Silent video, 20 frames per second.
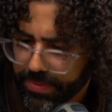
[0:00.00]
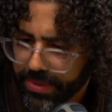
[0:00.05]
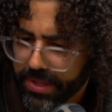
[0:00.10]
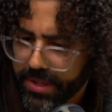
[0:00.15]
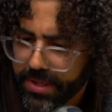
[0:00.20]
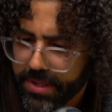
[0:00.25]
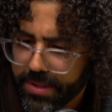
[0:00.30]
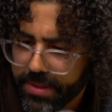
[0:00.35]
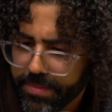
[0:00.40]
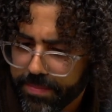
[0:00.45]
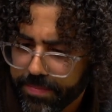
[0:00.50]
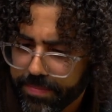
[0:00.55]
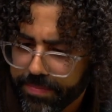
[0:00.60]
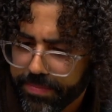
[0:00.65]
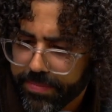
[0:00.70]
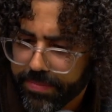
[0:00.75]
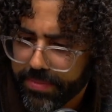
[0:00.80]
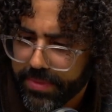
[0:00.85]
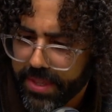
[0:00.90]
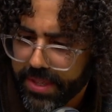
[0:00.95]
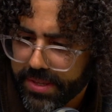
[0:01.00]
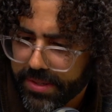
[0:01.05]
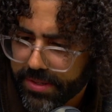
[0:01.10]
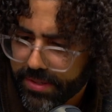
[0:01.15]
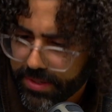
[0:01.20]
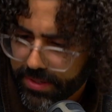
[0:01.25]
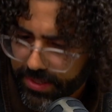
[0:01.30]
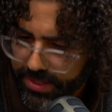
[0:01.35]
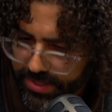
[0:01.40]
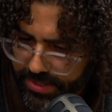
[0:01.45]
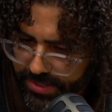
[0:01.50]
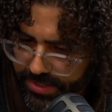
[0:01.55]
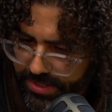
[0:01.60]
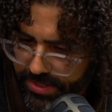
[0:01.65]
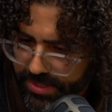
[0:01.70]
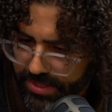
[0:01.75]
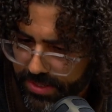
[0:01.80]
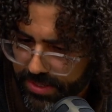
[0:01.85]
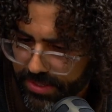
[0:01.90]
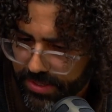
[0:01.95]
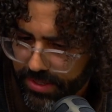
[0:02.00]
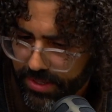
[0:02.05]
that is,